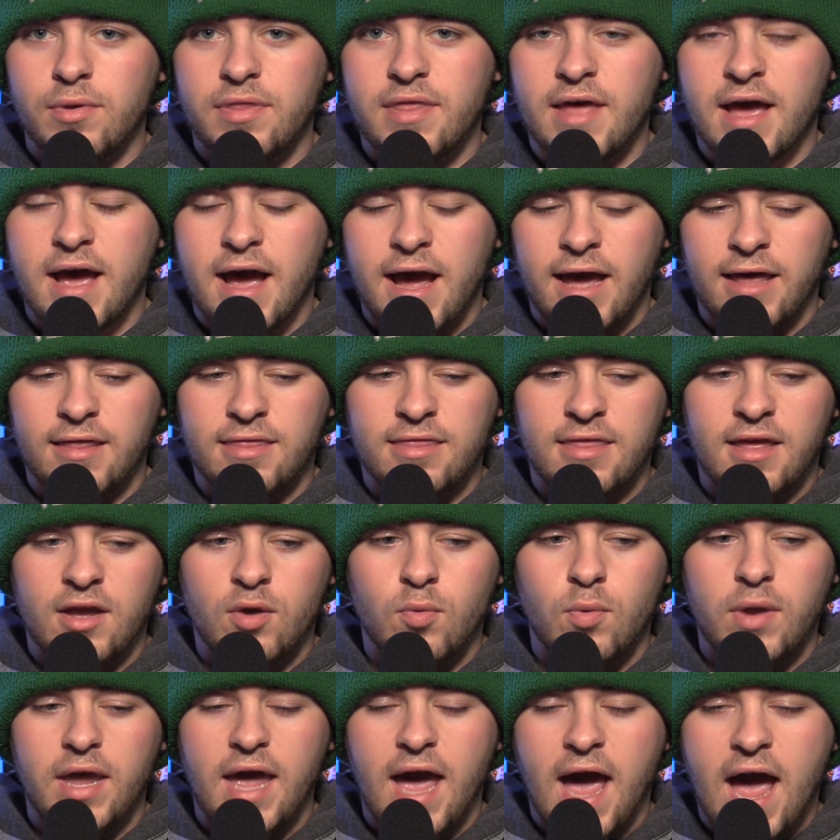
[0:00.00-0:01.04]
with that. I
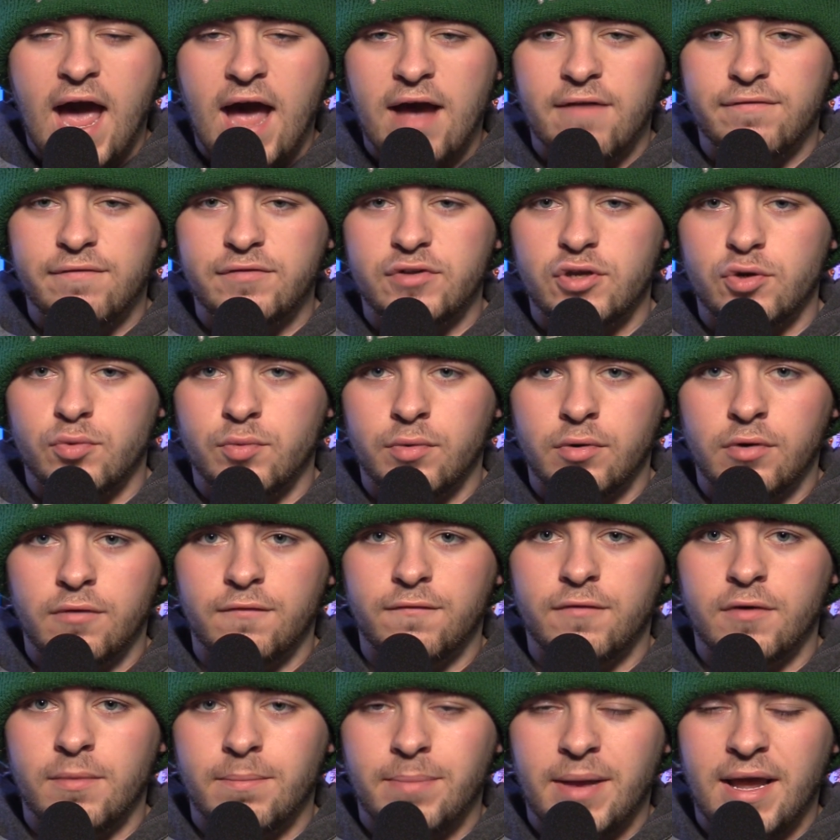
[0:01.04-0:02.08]
think we have to root
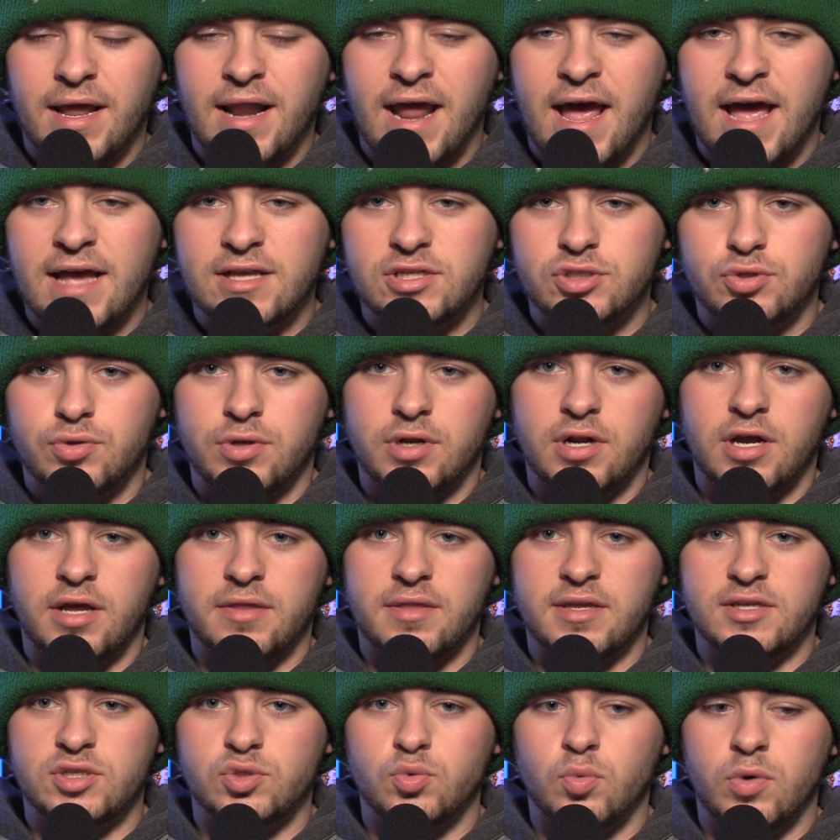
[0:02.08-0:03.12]
for Ben Askren on
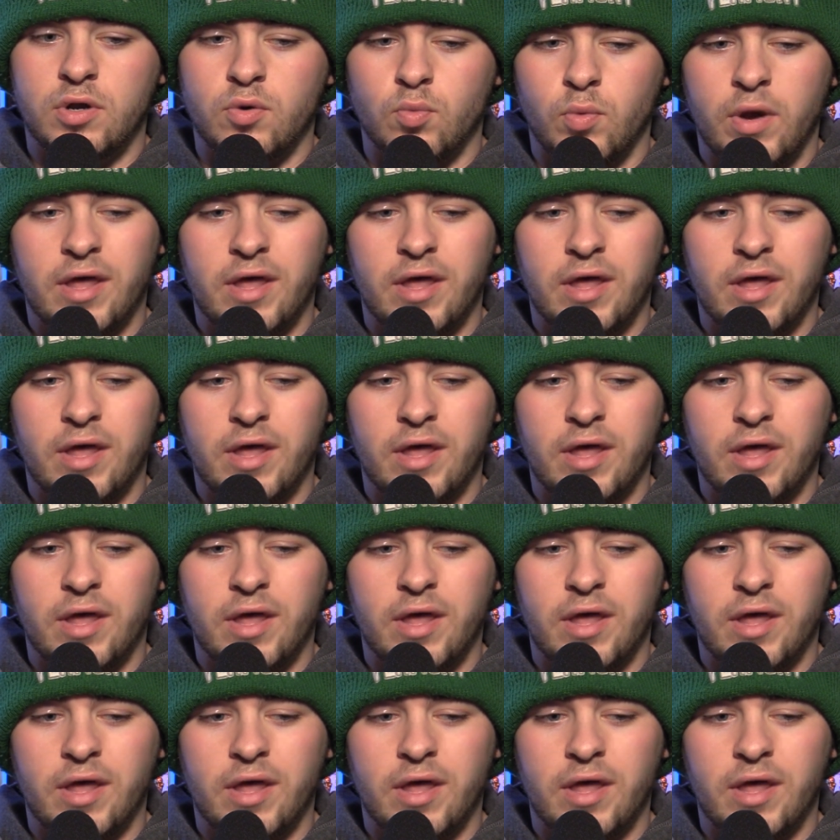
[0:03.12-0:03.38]
this one.